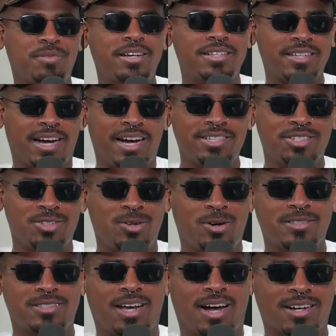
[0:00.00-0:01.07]
place, I just know
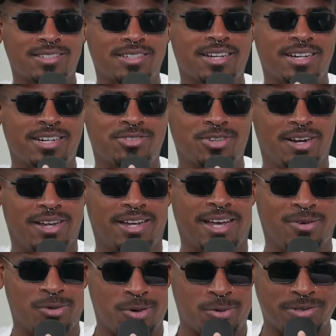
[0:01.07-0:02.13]
a toxic nigga trying to
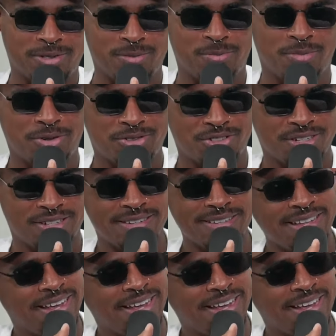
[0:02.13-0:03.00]
get away with some bullshit.